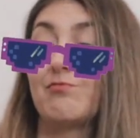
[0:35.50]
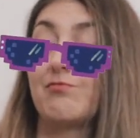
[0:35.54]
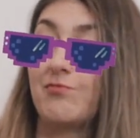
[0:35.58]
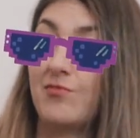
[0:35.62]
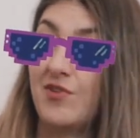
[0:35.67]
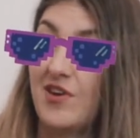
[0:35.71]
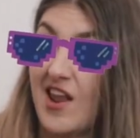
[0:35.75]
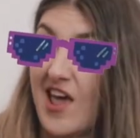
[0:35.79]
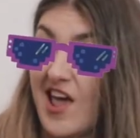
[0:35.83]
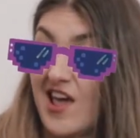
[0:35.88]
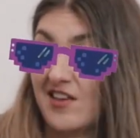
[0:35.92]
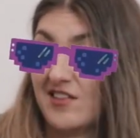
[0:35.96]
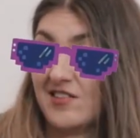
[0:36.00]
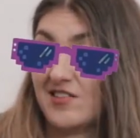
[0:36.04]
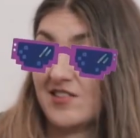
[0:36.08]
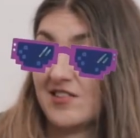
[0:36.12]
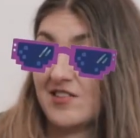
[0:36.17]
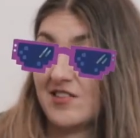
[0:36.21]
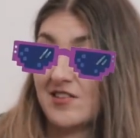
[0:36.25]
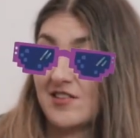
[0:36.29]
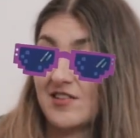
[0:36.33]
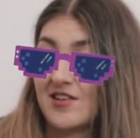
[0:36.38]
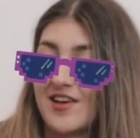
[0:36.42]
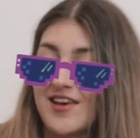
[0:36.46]

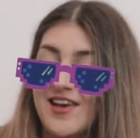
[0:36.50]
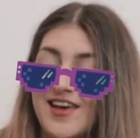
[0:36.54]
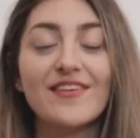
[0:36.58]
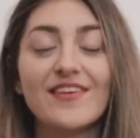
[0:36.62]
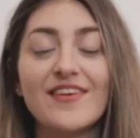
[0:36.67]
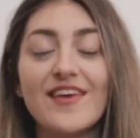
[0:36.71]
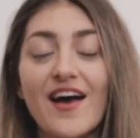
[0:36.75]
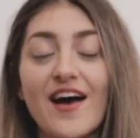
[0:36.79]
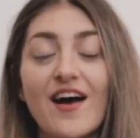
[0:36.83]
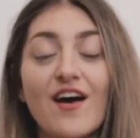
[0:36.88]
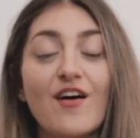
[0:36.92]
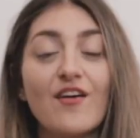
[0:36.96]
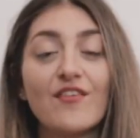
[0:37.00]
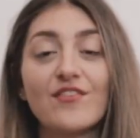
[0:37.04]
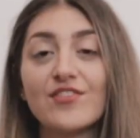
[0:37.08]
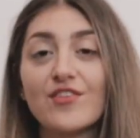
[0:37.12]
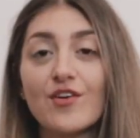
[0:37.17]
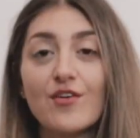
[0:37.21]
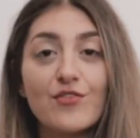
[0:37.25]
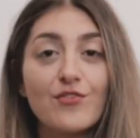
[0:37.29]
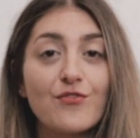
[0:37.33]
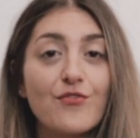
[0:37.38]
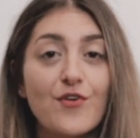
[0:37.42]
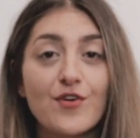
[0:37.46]
place. Yeah,
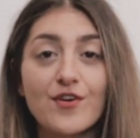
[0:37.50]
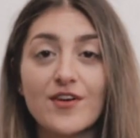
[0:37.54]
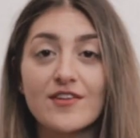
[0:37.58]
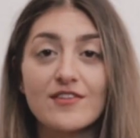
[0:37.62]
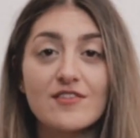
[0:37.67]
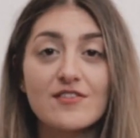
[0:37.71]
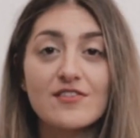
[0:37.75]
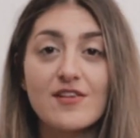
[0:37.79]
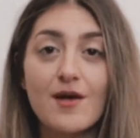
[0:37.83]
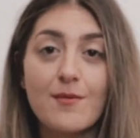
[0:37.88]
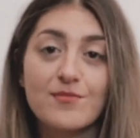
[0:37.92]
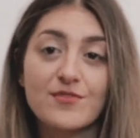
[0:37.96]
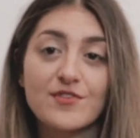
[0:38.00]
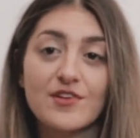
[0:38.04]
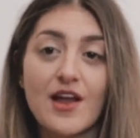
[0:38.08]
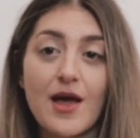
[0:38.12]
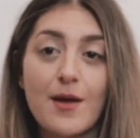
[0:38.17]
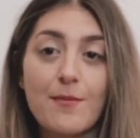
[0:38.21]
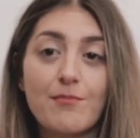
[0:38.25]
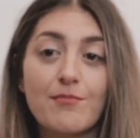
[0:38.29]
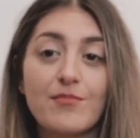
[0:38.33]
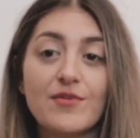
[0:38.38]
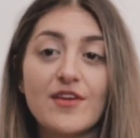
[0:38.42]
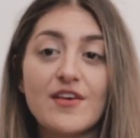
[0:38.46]
don't forget to
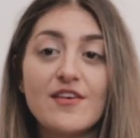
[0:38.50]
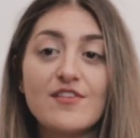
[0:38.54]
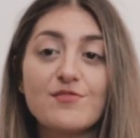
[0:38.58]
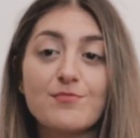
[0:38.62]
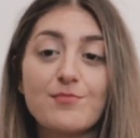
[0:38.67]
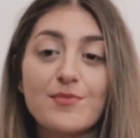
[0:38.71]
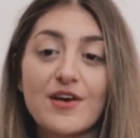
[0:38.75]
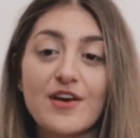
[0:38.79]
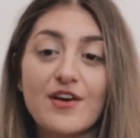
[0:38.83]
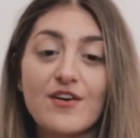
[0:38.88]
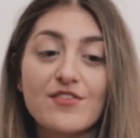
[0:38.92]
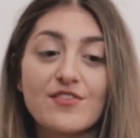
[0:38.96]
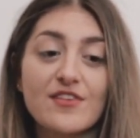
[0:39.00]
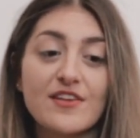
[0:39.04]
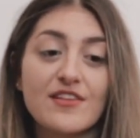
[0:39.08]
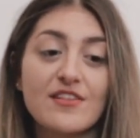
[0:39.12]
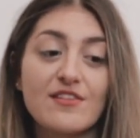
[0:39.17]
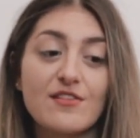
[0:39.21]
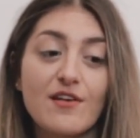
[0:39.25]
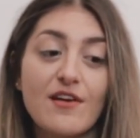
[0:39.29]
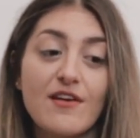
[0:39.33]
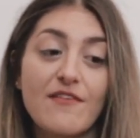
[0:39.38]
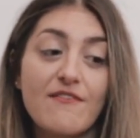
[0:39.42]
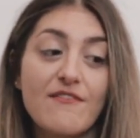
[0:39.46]
subscribe, please, because
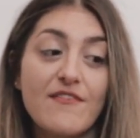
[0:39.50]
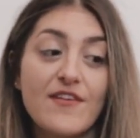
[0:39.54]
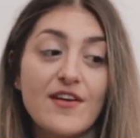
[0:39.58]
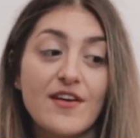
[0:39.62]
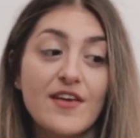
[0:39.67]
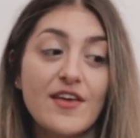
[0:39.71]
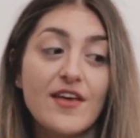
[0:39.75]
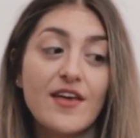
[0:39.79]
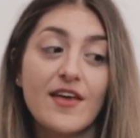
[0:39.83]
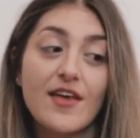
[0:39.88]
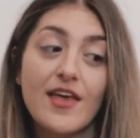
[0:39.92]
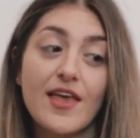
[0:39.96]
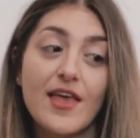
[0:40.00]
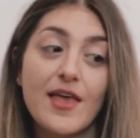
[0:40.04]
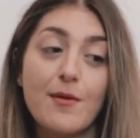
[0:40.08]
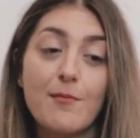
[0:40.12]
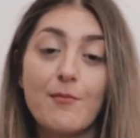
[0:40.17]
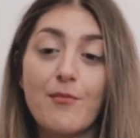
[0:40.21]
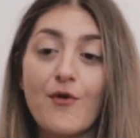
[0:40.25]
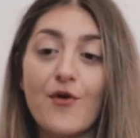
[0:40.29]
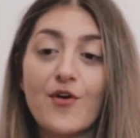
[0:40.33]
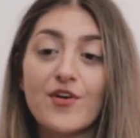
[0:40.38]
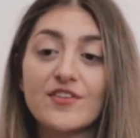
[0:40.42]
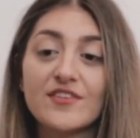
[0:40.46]
it's very
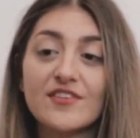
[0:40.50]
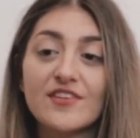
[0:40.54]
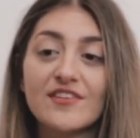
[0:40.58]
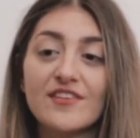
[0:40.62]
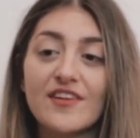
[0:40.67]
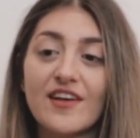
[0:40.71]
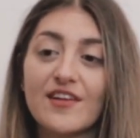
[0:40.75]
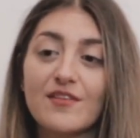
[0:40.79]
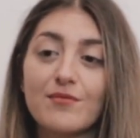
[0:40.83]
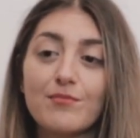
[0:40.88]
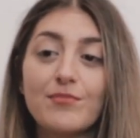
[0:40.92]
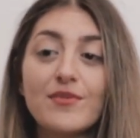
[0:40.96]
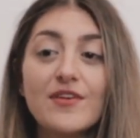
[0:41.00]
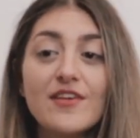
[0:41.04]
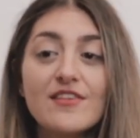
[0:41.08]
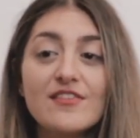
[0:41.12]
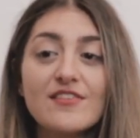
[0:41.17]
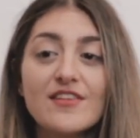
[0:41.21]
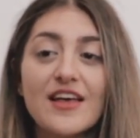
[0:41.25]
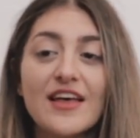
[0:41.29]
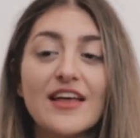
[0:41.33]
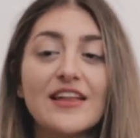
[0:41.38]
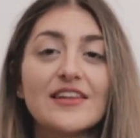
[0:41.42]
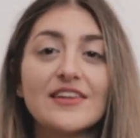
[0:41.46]
important. And please
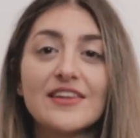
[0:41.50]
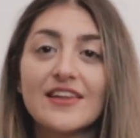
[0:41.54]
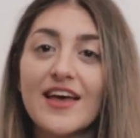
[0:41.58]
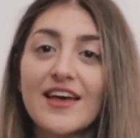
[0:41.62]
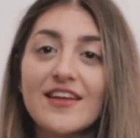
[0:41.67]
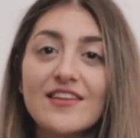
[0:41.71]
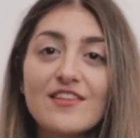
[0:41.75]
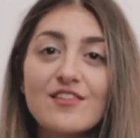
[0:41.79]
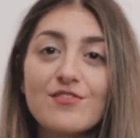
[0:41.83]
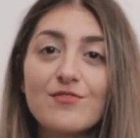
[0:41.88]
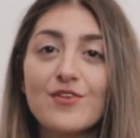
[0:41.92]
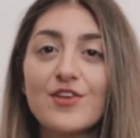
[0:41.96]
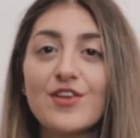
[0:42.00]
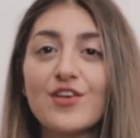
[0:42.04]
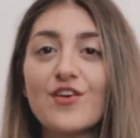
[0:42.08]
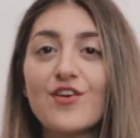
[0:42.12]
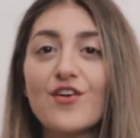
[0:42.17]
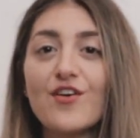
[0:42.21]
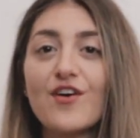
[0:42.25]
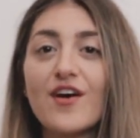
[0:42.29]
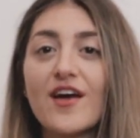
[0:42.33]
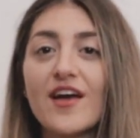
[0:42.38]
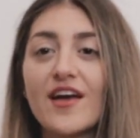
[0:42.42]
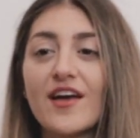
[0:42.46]
like this
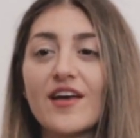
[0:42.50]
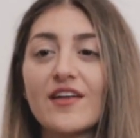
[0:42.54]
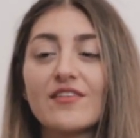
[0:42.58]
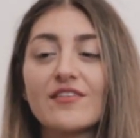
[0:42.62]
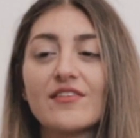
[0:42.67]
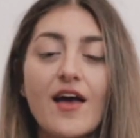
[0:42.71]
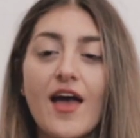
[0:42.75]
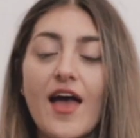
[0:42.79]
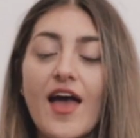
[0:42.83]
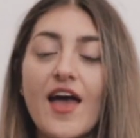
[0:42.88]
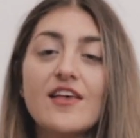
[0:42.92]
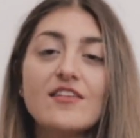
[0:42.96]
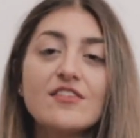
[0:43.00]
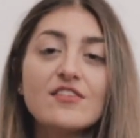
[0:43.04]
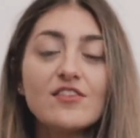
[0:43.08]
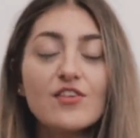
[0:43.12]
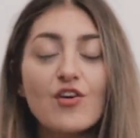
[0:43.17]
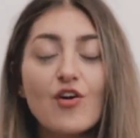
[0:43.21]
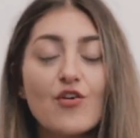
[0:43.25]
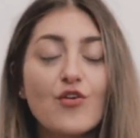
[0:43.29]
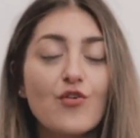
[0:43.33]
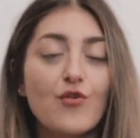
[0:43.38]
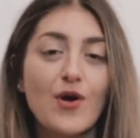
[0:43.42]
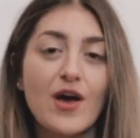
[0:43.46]
video and ask
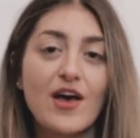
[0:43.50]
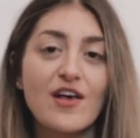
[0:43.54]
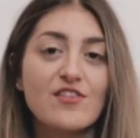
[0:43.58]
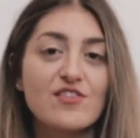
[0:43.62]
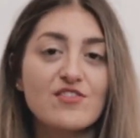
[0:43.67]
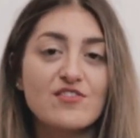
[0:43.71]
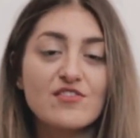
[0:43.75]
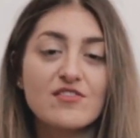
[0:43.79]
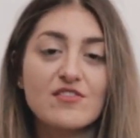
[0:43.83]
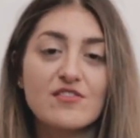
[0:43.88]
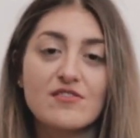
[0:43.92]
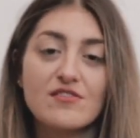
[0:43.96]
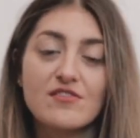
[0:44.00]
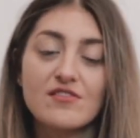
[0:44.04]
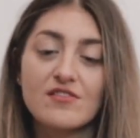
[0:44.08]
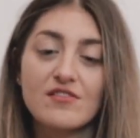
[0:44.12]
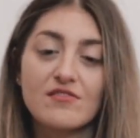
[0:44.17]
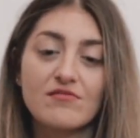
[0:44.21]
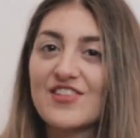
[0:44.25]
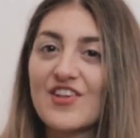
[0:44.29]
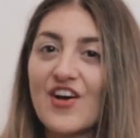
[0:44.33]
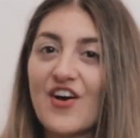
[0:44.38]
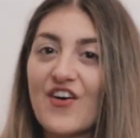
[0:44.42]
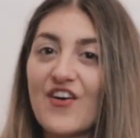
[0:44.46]
your questions.
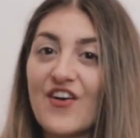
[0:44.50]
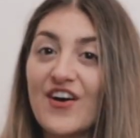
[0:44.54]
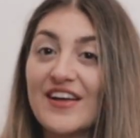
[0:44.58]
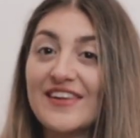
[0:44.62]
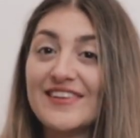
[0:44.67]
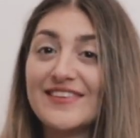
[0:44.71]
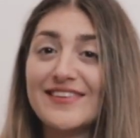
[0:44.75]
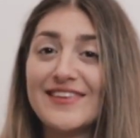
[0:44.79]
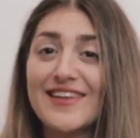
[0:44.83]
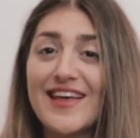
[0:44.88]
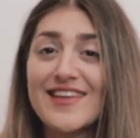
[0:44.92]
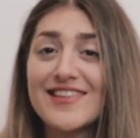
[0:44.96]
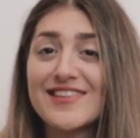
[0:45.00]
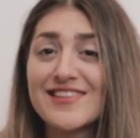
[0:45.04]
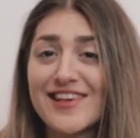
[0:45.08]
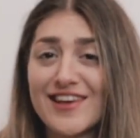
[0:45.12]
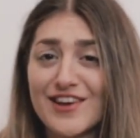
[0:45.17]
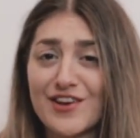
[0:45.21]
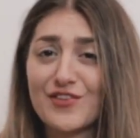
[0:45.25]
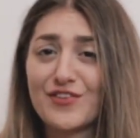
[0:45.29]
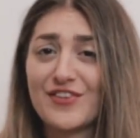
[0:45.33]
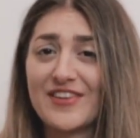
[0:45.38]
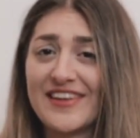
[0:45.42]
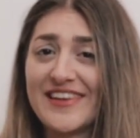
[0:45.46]
So let's
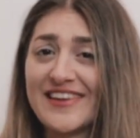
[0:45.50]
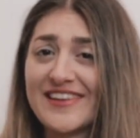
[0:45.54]
get into